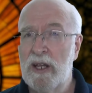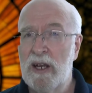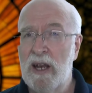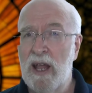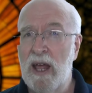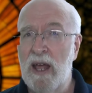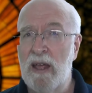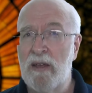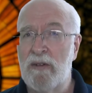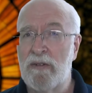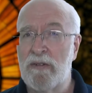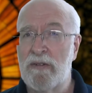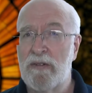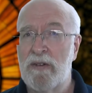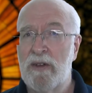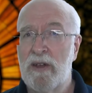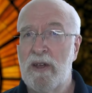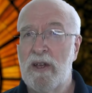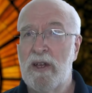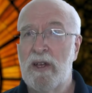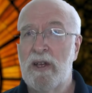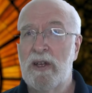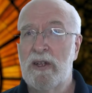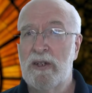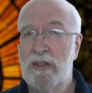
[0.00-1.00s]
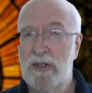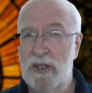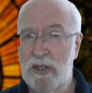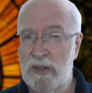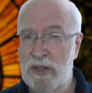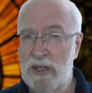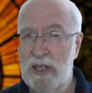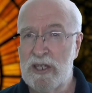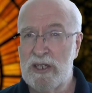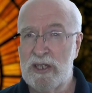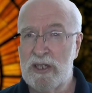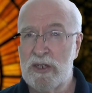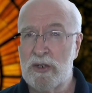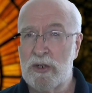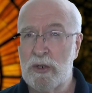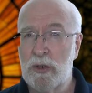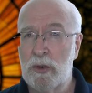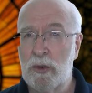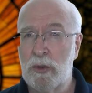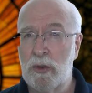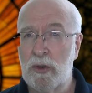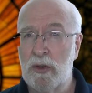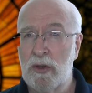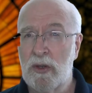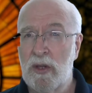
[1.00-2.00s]
life to this
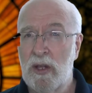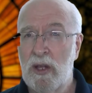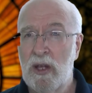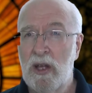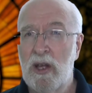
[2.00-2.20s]
truth,